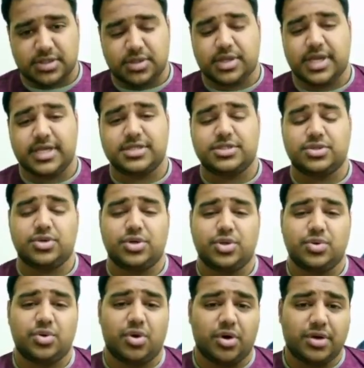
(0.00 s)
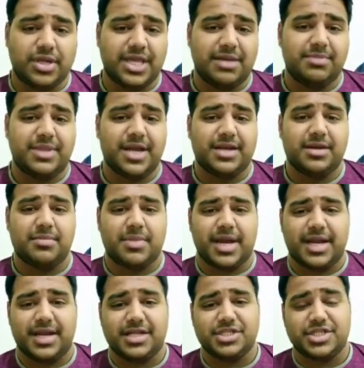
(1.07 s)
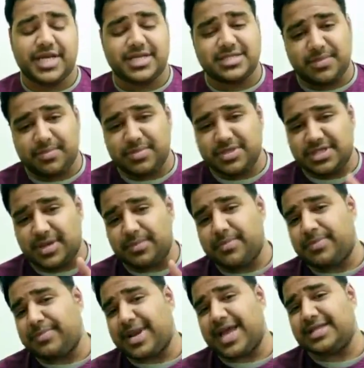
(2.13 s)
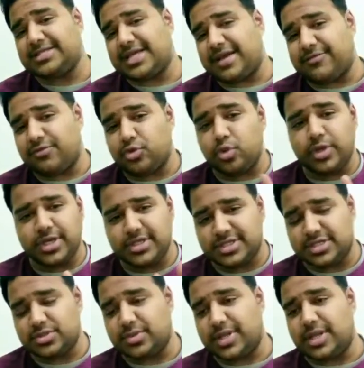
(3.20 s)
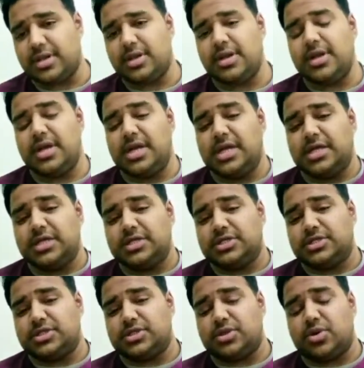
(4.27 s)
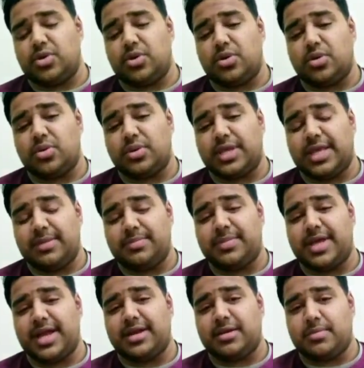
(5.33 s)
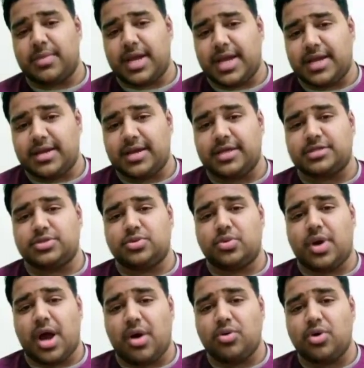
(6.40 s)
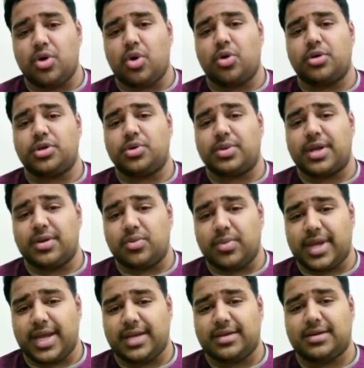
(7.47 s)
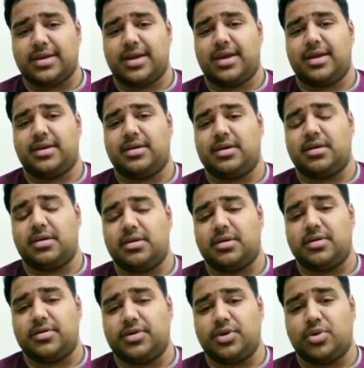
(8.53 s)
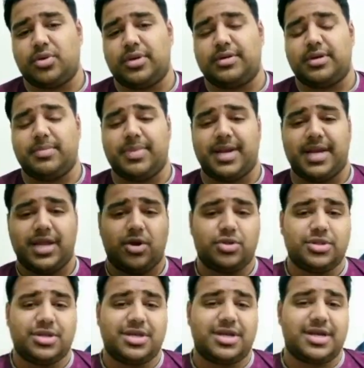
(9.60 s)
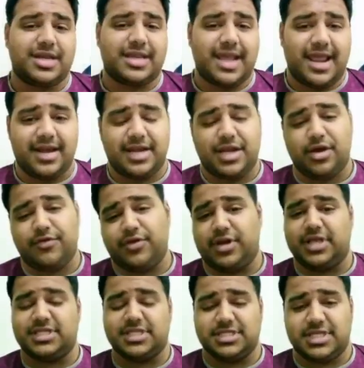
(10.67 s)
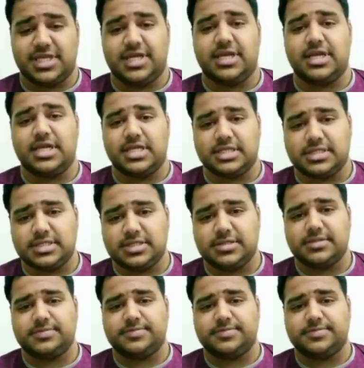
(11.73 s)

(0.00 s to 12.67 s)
Okay, so you got to keep that in mind and check. Some plans have 2 years as well. So keep that in mind as to how long you can wait, and depending on the criticality of your existing illness.